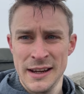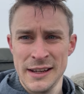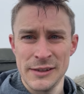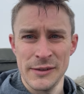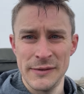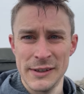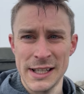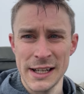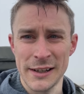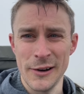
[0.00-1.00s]
It's not even
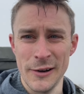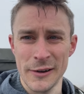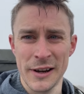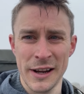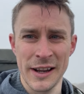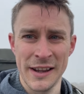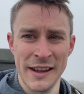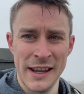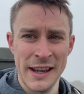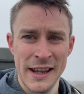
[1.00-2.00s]
10 o'clock.
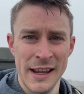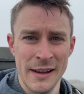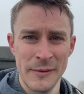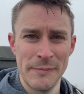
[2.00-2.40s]
We've